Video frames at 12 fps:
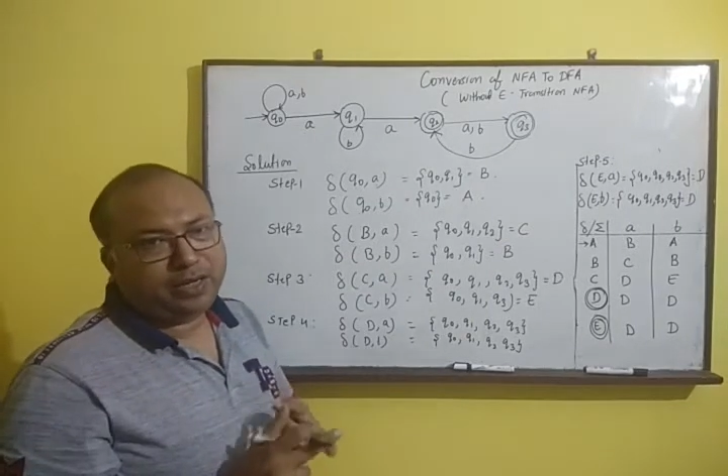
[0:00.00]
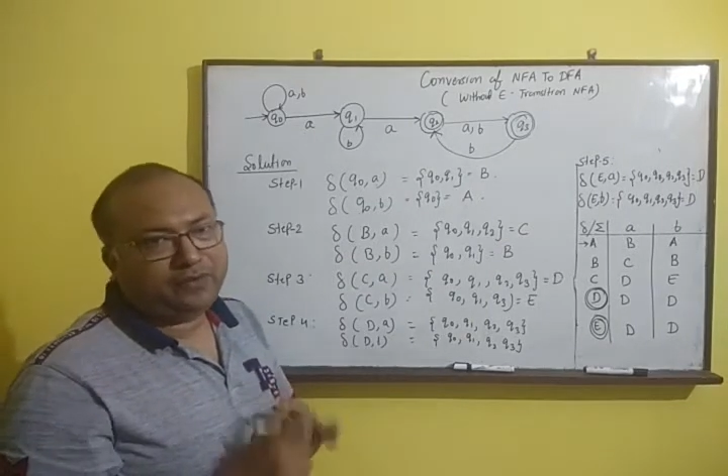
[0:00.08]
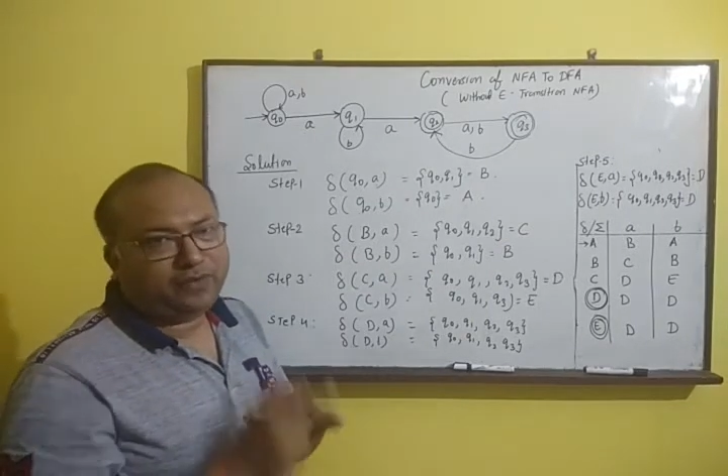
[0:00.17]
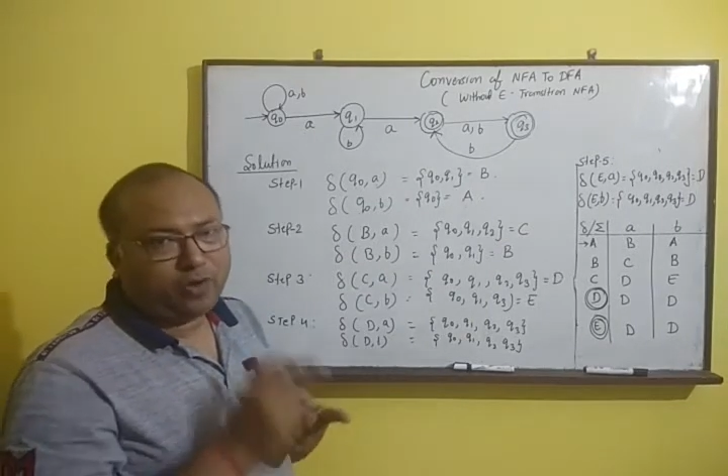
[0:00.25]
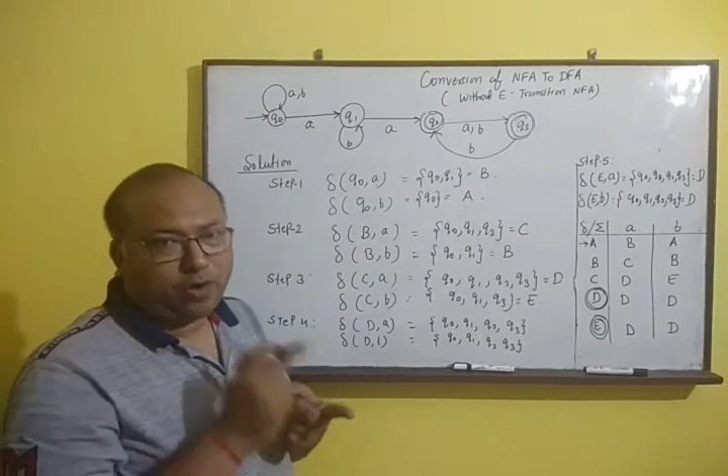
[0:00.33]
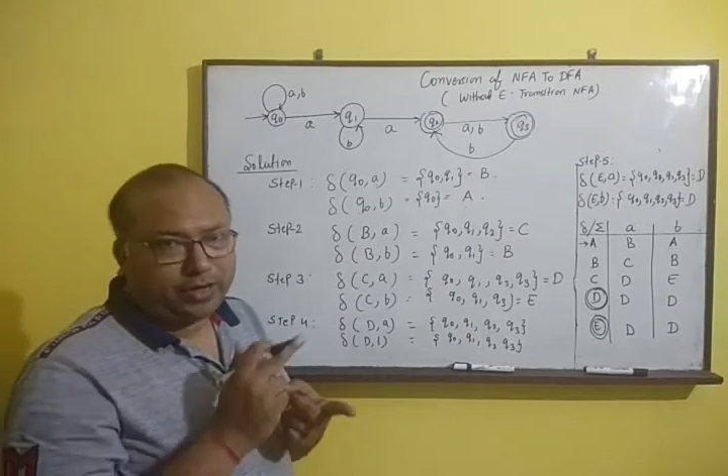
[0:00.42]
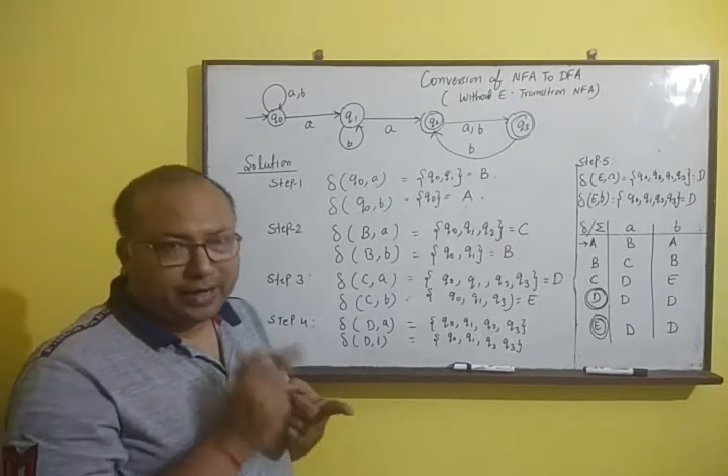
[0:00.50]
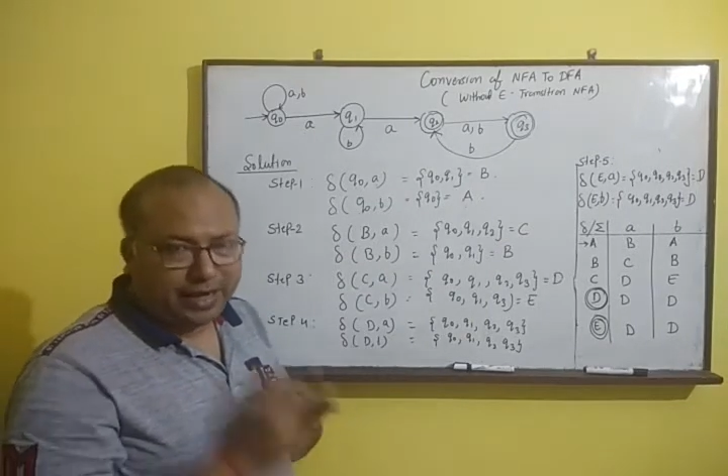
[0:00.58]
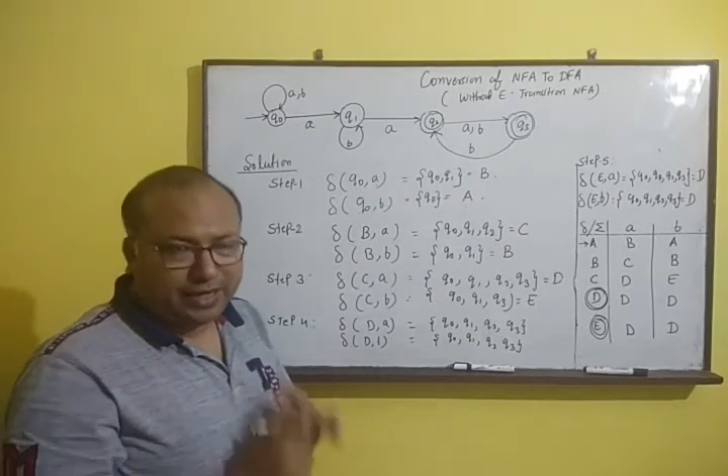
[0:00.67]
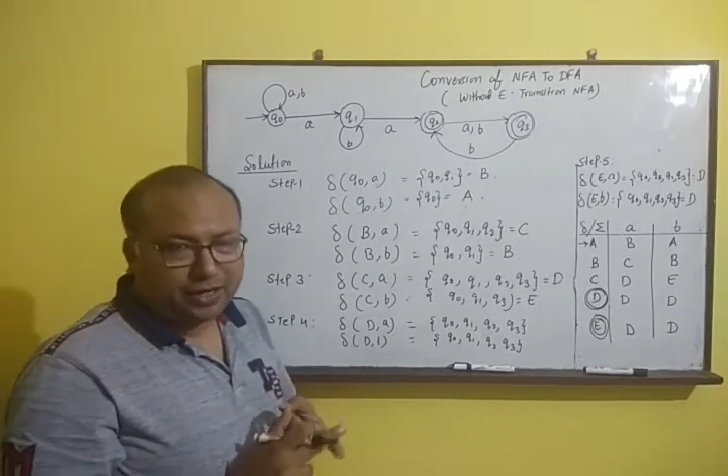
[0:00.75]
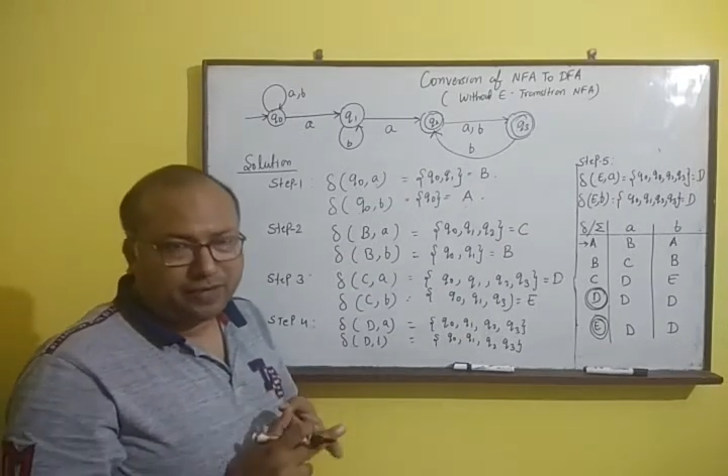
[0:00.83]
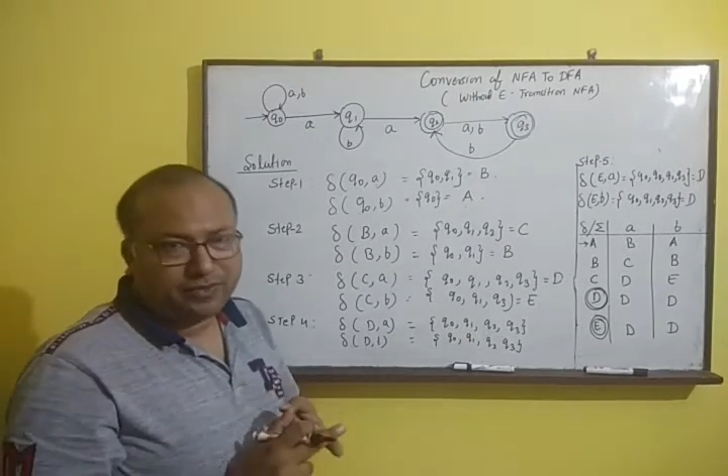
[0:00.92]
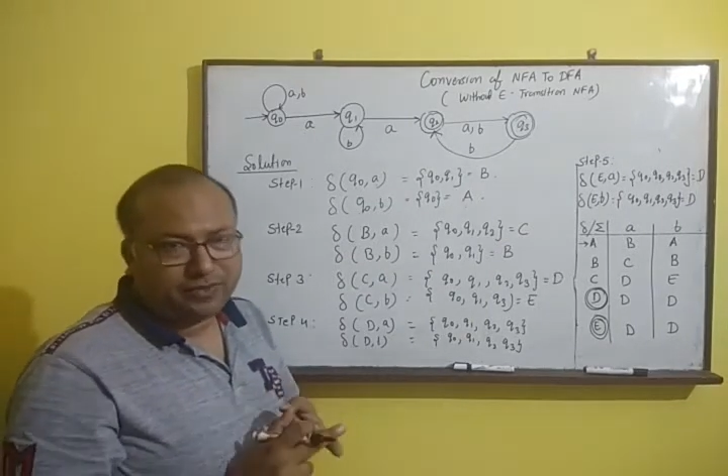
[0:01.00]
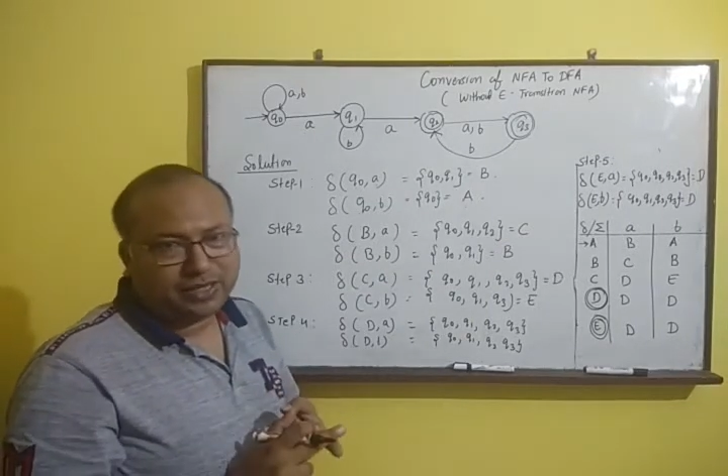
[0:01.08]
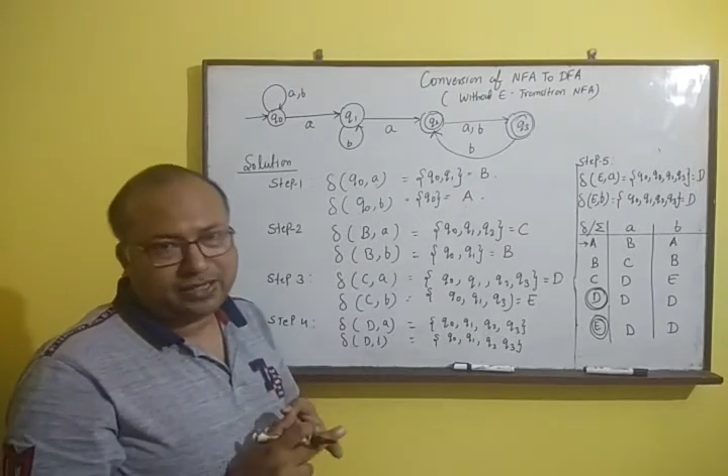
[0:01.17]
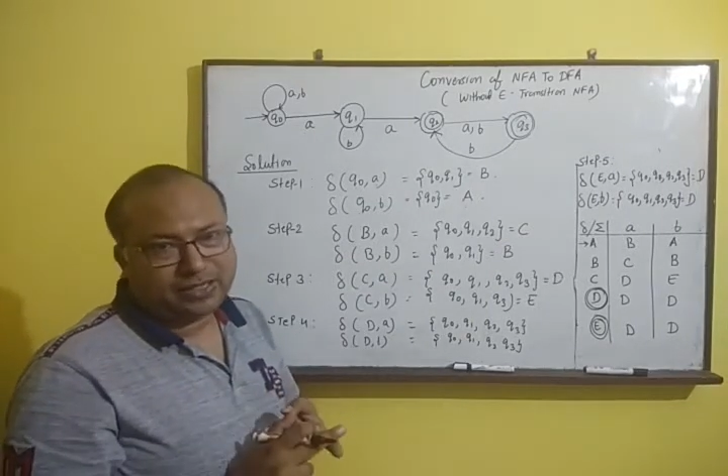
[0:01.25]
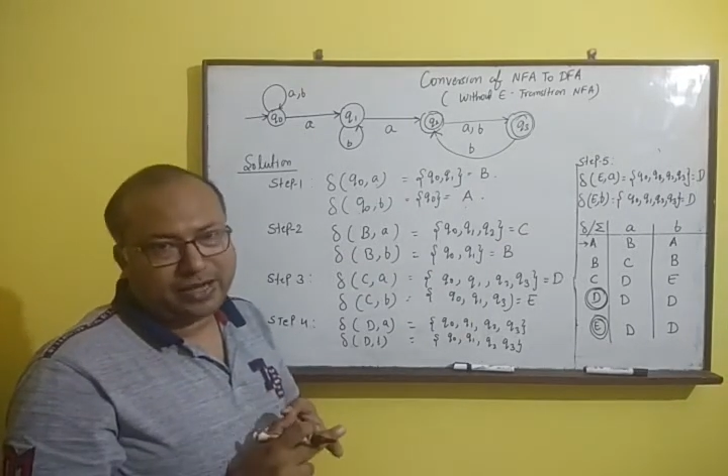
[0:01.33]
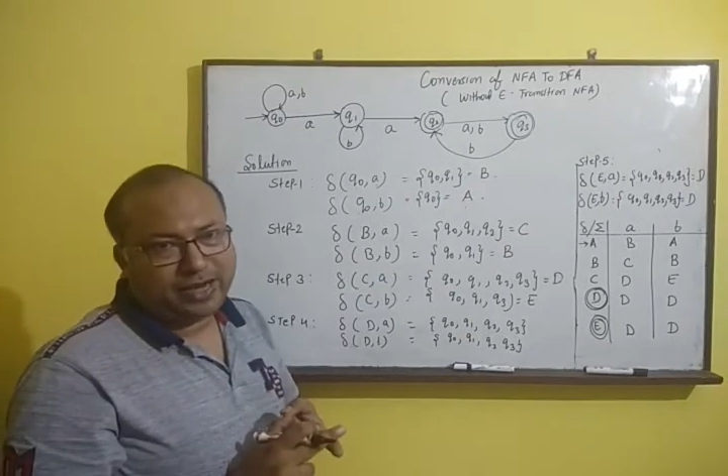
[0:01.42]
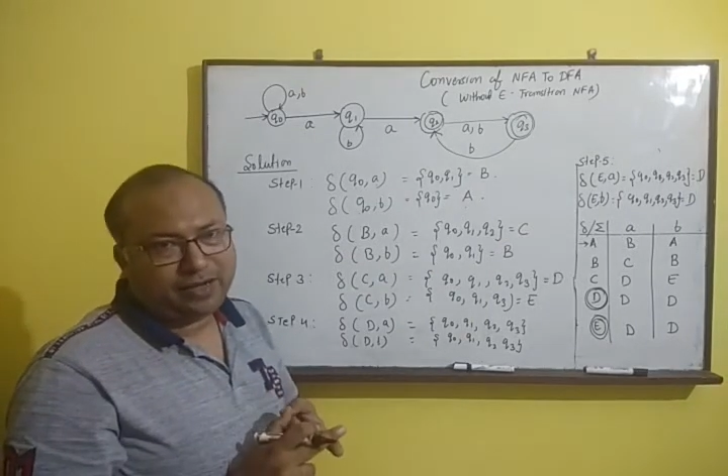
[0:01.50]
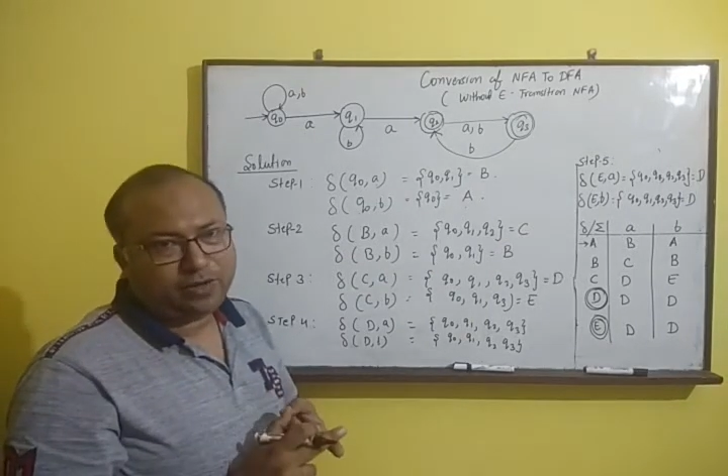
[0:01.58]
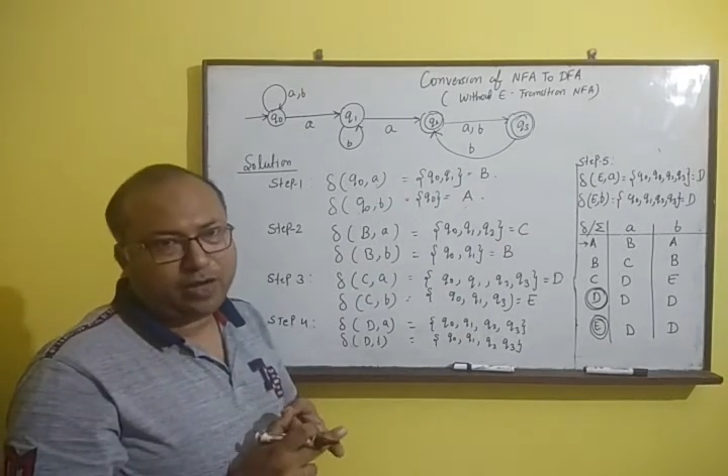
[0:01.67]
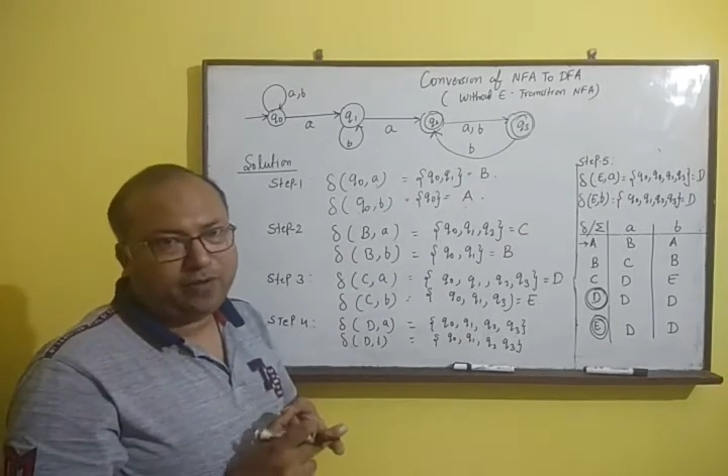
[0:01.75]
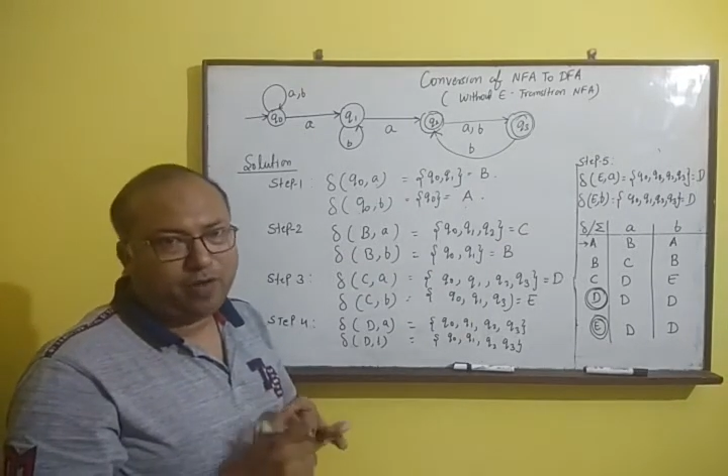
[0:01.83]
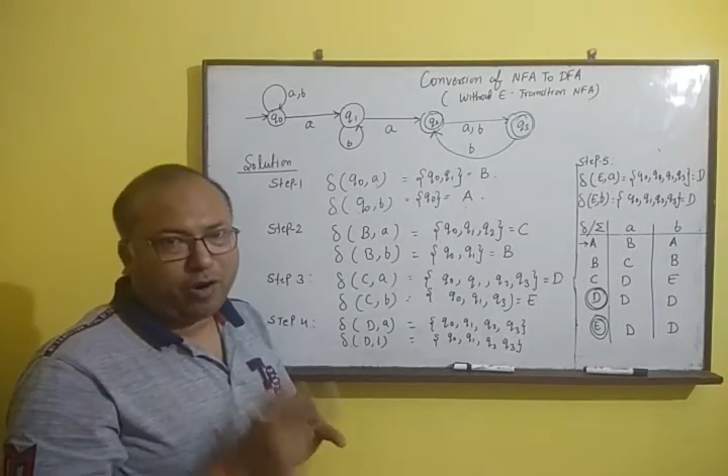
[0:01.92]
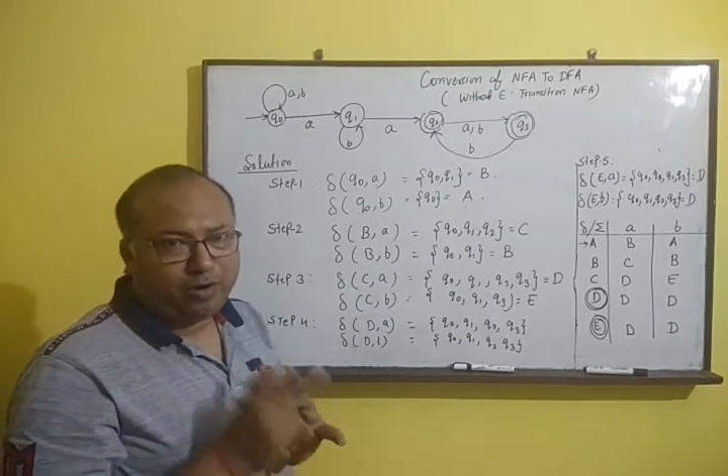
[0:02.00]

if on any of the set you have